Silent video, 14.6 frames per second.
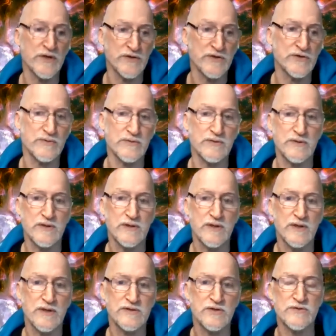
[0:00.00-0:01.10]
to do.
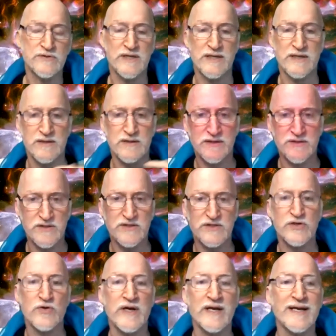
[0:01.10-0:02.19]
So it's like it's it's
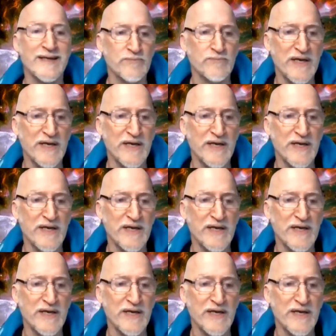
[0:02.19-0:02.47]
creating